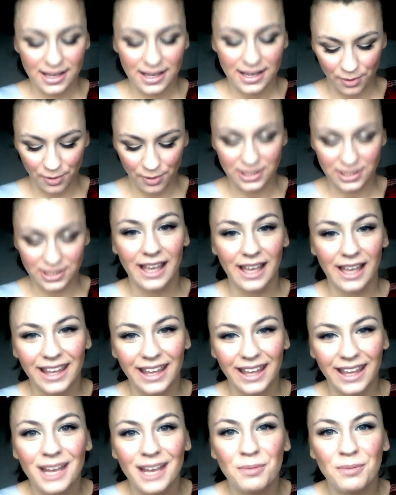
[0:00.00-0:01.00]

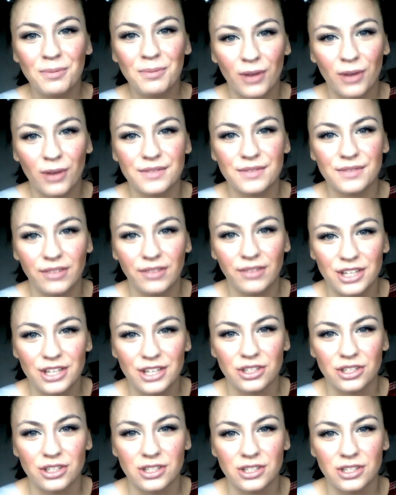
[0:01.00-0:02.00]
supporting Keep a Breast
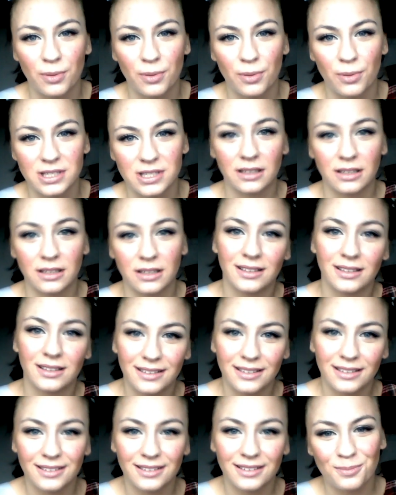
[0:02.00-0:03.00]
Foundation,
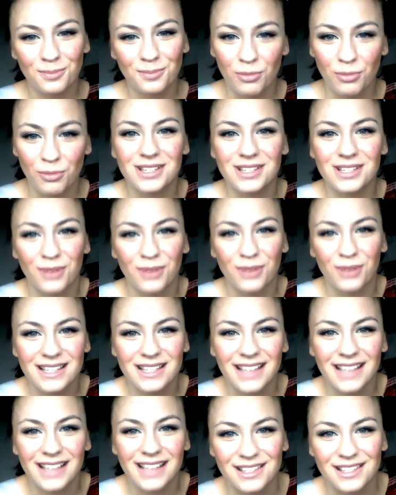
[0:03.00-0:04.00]
supporting
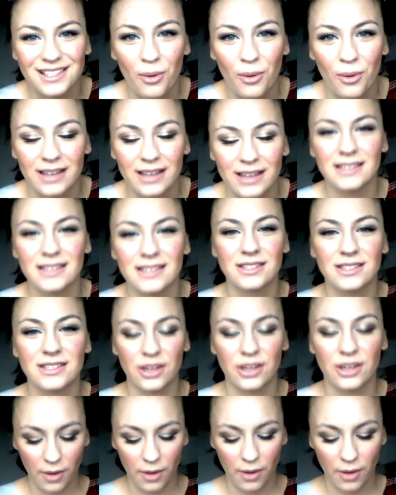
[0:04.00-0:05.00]
promoting breast cancer
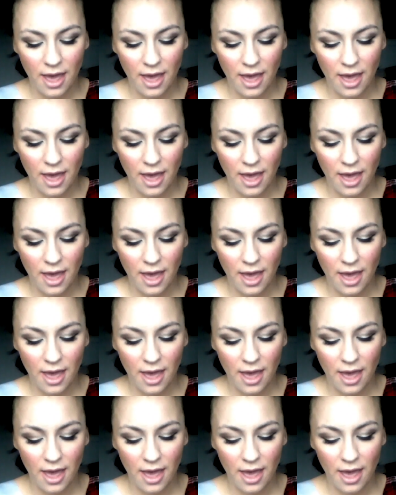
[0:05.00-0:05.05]
awareness.